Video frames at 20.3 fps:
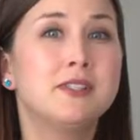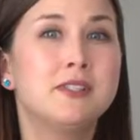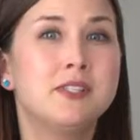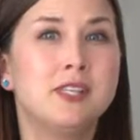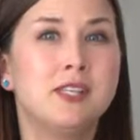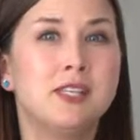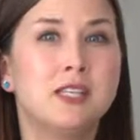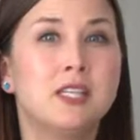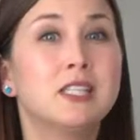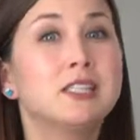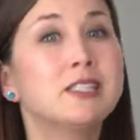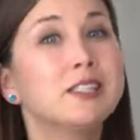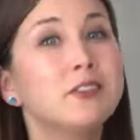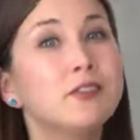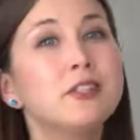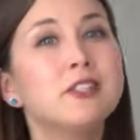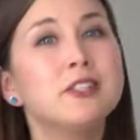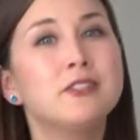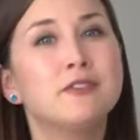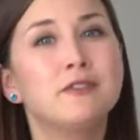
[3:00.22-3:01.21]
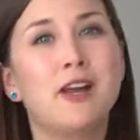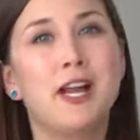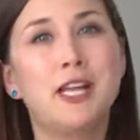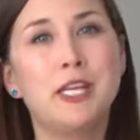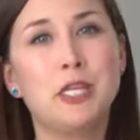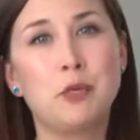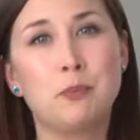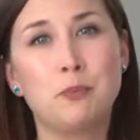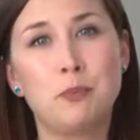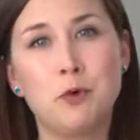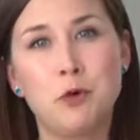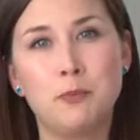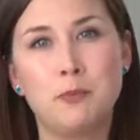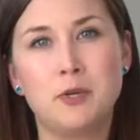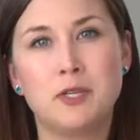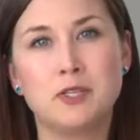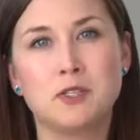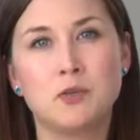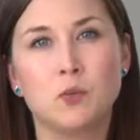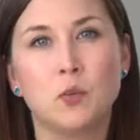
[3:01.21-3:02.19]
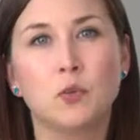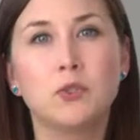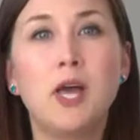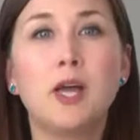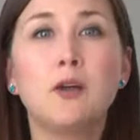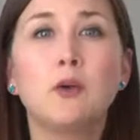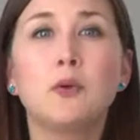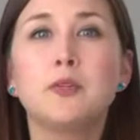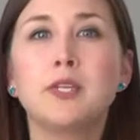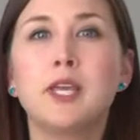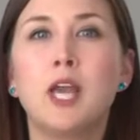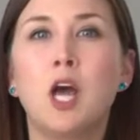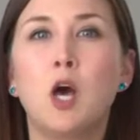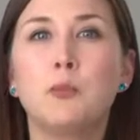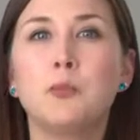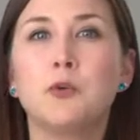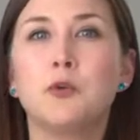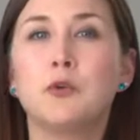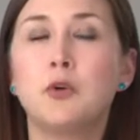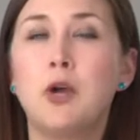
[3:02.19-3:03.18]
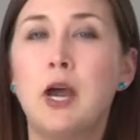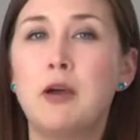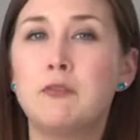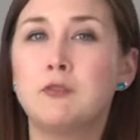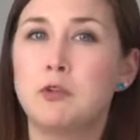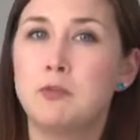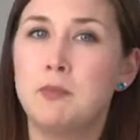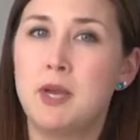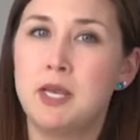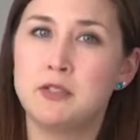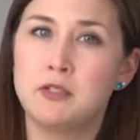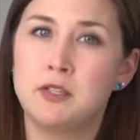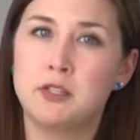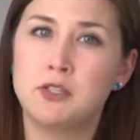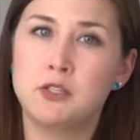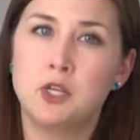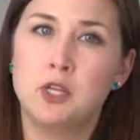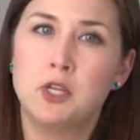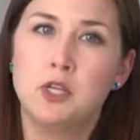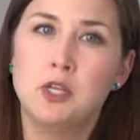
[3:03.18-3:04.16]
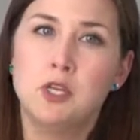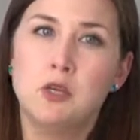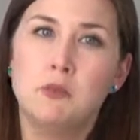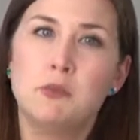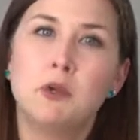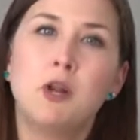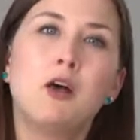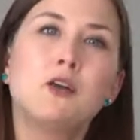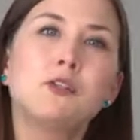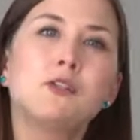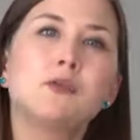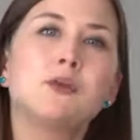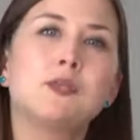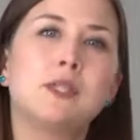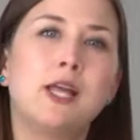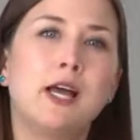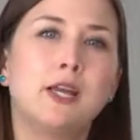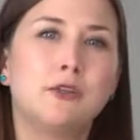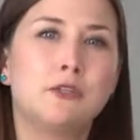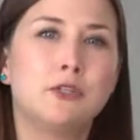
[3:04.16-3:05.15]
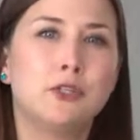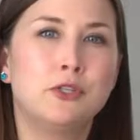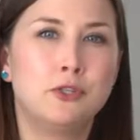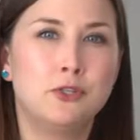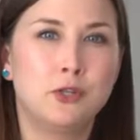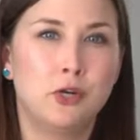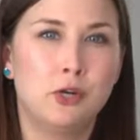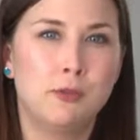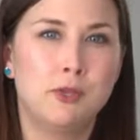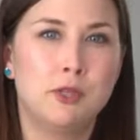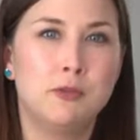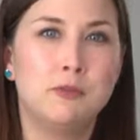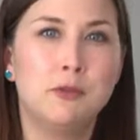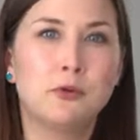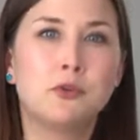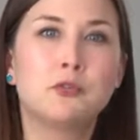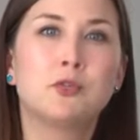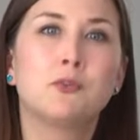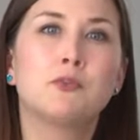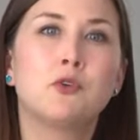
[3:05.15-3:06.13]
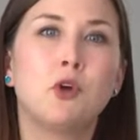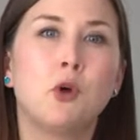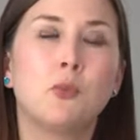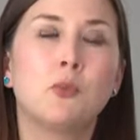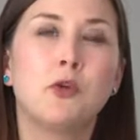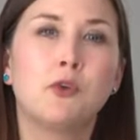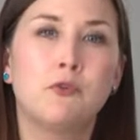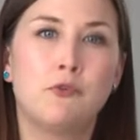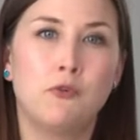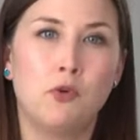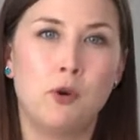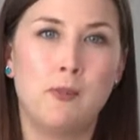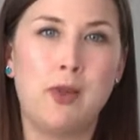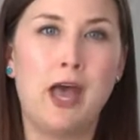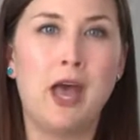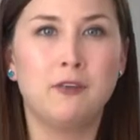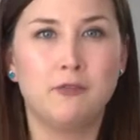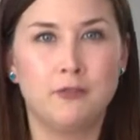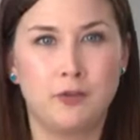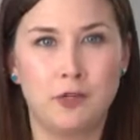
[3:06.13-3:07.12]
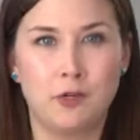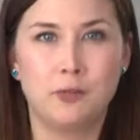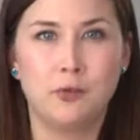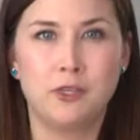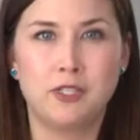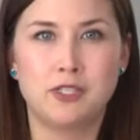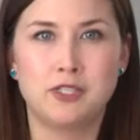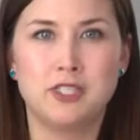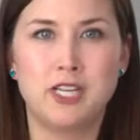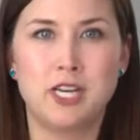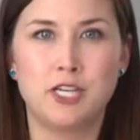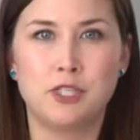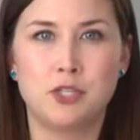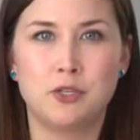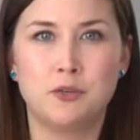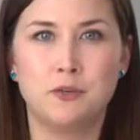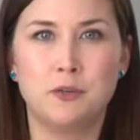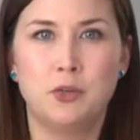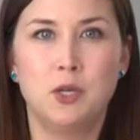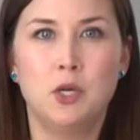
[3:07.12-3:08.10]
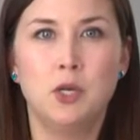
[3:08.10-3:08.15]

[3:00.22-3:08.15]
see, clearly defining your purpose will not only help you craft your message, but also allow you to determine the most appropriate format for your presentation.